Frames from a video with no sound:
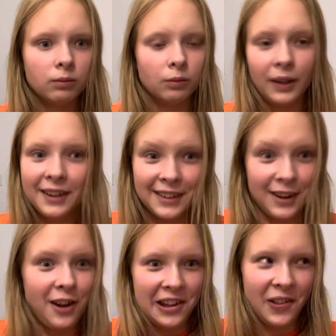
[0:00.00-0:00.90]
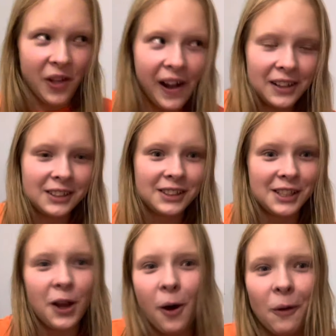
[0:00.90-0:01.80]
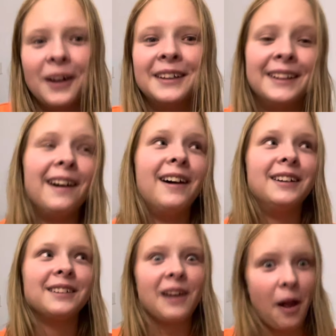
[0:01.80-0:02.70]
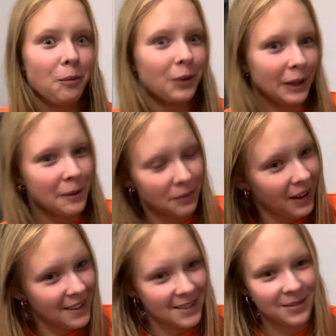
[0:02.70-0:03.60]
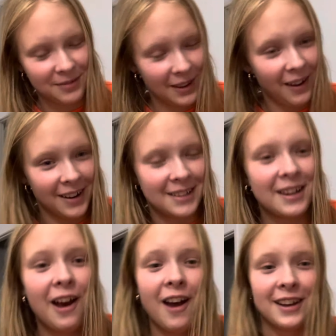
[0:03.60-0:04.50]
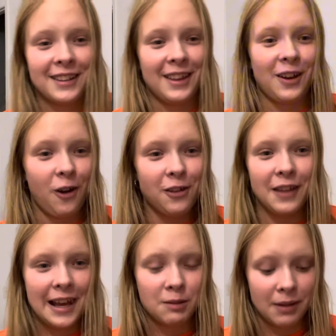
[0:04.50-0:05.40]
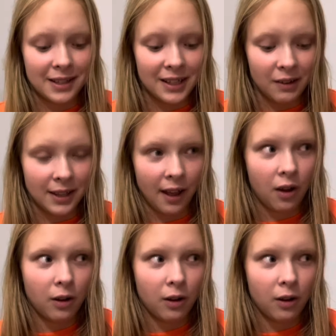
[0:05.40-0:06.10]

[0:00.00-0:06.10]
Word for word: we did not get last. So I'm pretty impressed, to be honest. They called last place, and I was like,